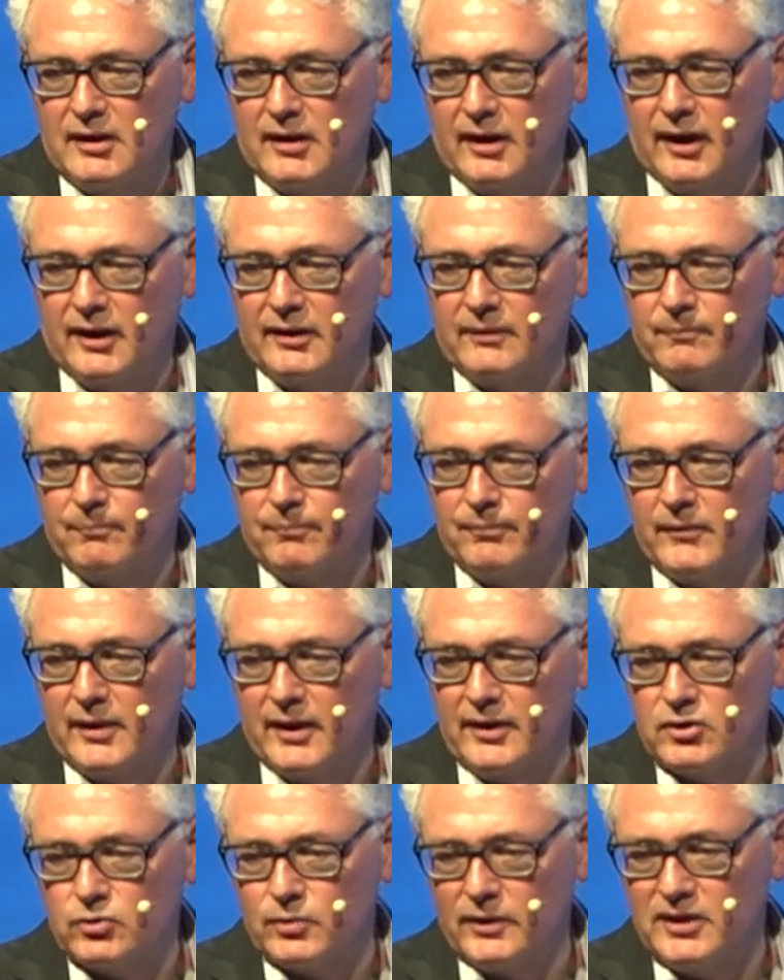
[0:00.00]
And
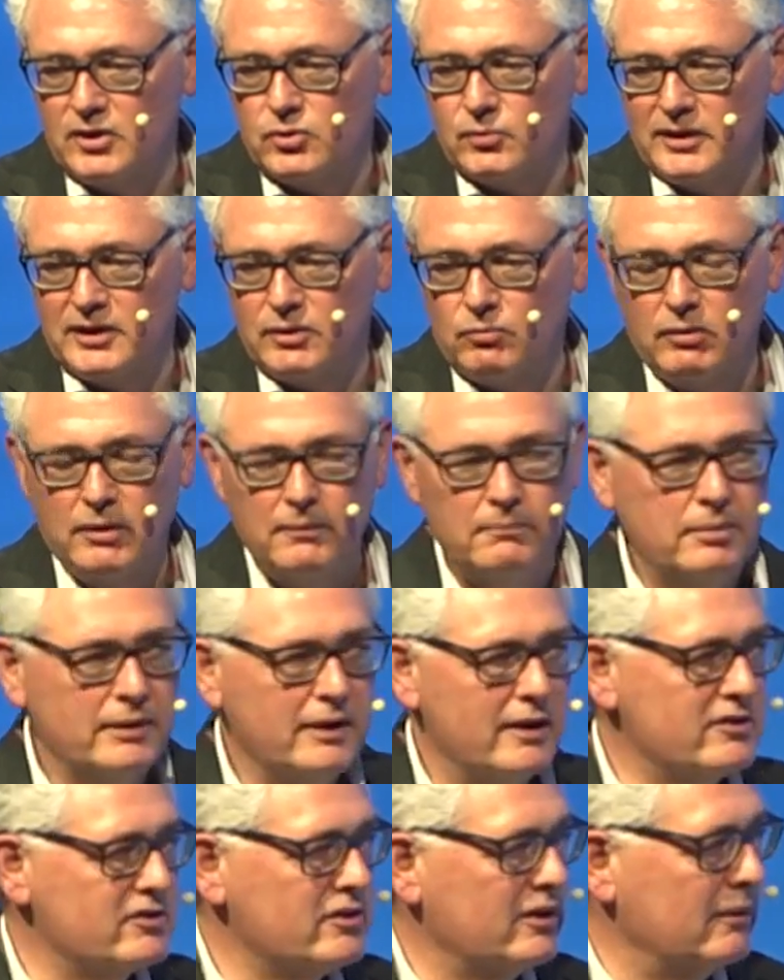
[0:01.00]
in 2021,
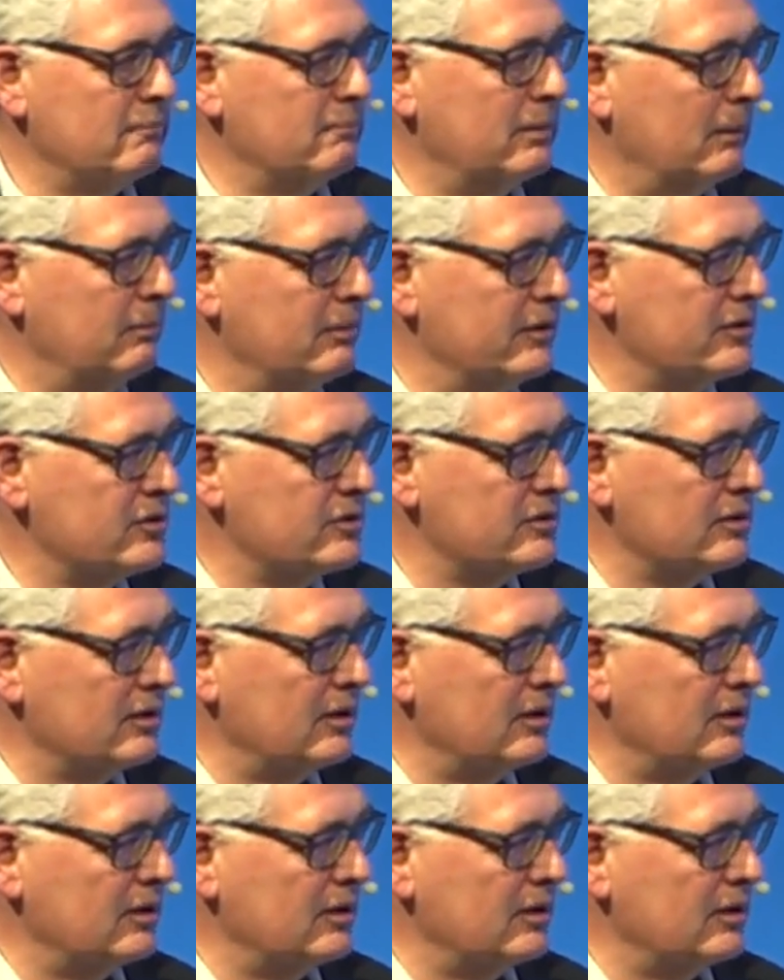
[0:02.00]
BSI published